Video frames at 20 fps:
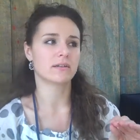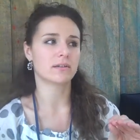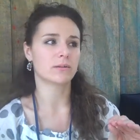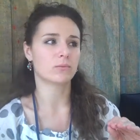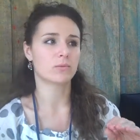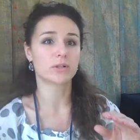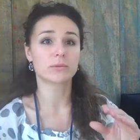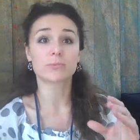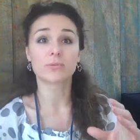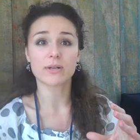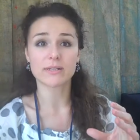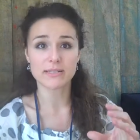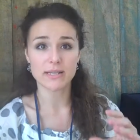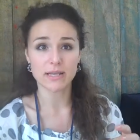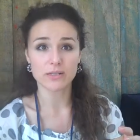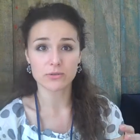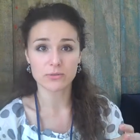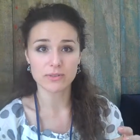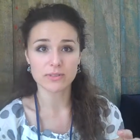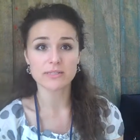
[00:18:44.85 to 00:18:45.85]
a WordPress
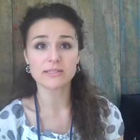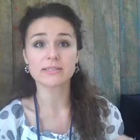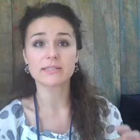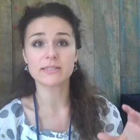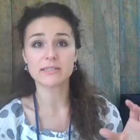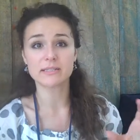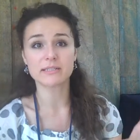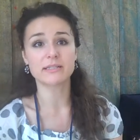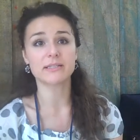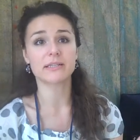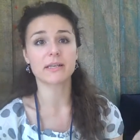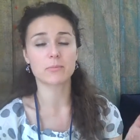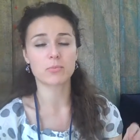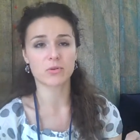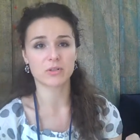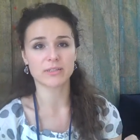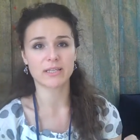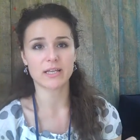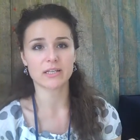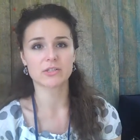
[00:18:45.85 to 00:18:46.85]
address. It's e c
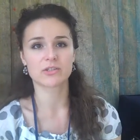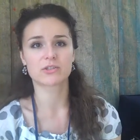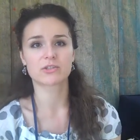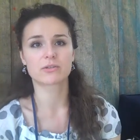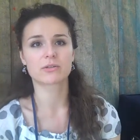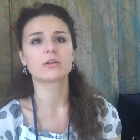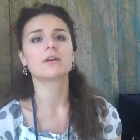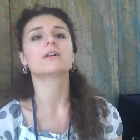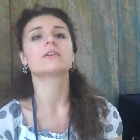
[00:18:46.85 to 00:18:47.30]
reportage